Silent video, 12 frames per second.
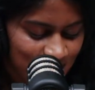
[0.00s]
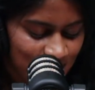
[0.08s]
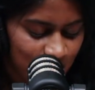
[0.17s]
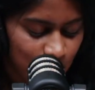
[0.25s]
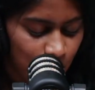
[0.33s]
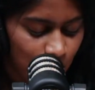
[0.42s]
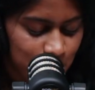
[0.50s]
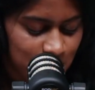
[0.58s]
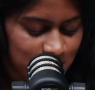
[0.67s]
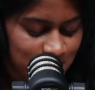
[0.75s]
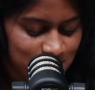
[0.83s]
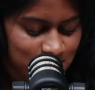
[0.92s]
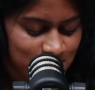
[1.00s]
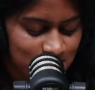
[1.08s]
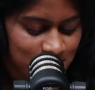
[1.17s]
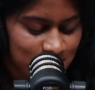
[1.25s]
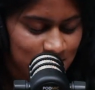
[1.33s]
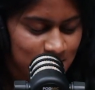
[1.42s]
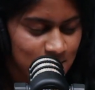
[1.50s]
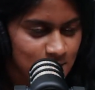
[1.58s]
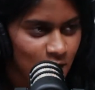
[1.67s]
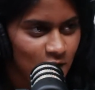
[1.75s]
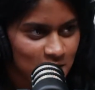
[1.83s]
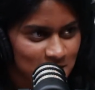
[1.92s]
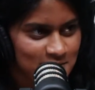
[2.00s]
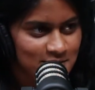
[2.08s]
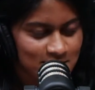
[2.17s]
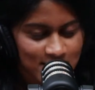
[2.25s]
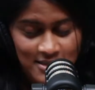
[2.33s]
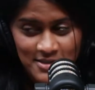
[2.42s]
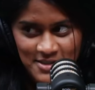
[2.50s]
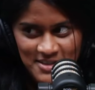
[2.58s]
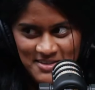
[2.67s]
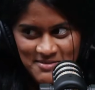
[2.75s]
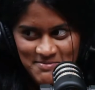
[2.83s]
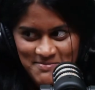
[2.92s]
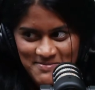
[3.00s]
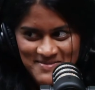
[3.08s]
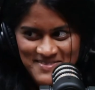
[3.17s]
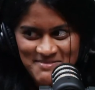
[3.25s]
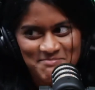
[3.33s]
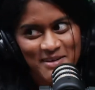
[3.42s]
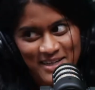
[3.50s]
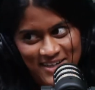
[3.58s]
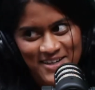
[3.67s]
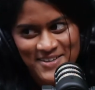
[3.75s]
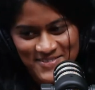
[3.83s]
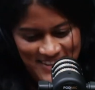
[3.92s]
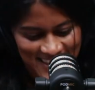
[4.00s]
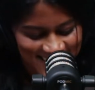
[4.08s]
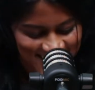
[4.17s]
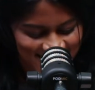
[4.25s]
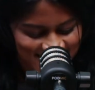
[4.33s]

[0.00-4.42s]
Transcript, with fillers: A woman. Tall, slender, but curvy.